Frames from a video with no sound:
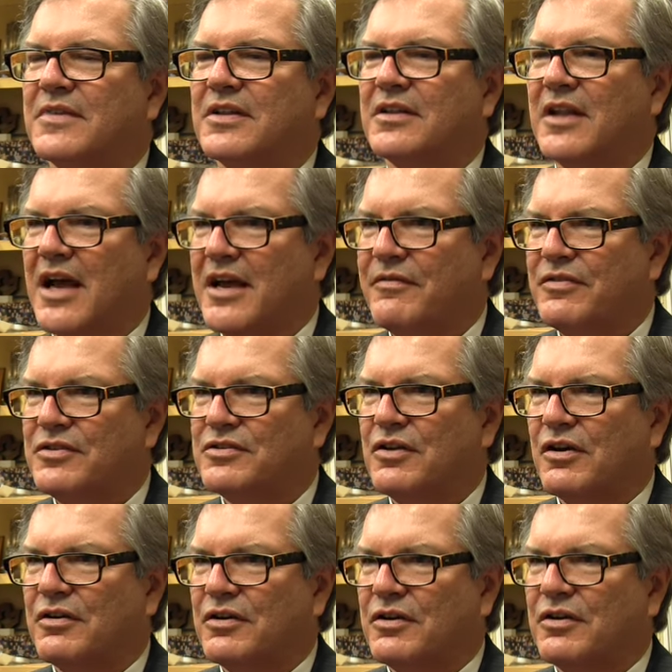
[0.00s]
life has
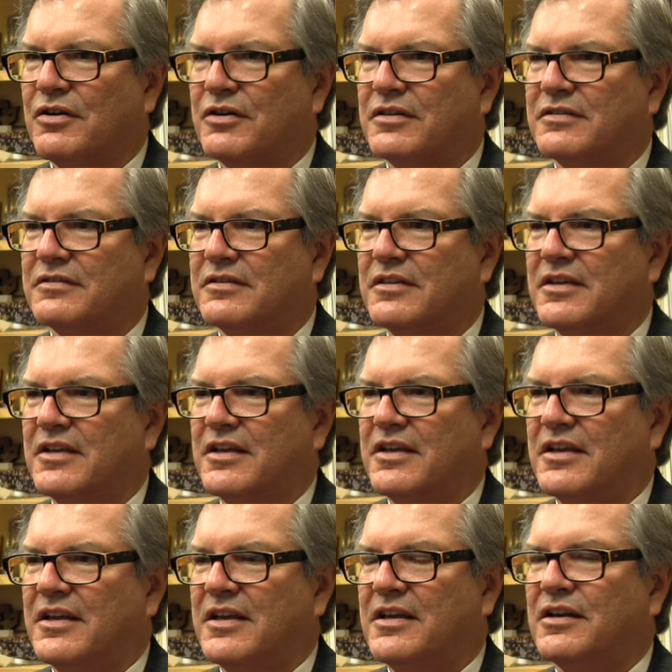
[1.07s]
gone on
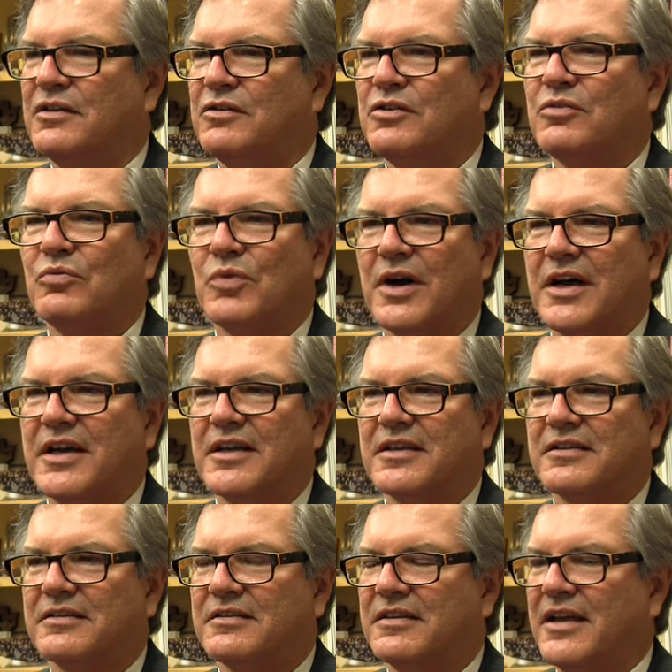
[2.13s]
in a new way,
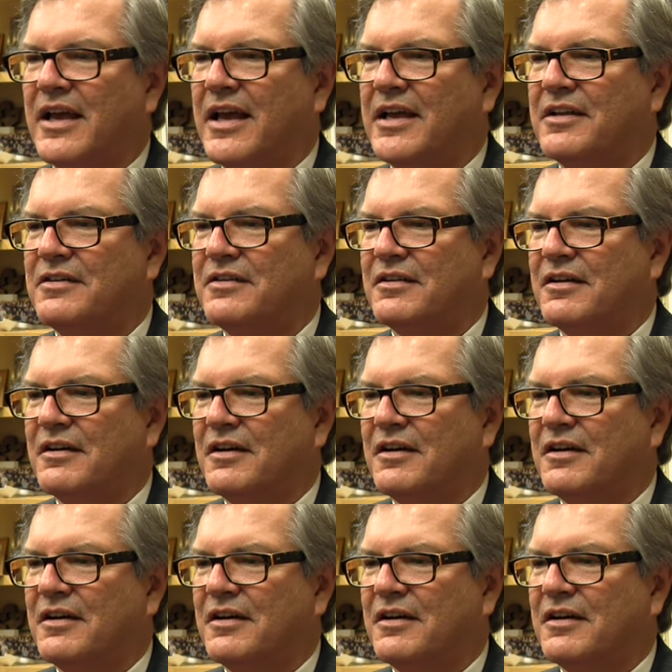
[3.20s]
and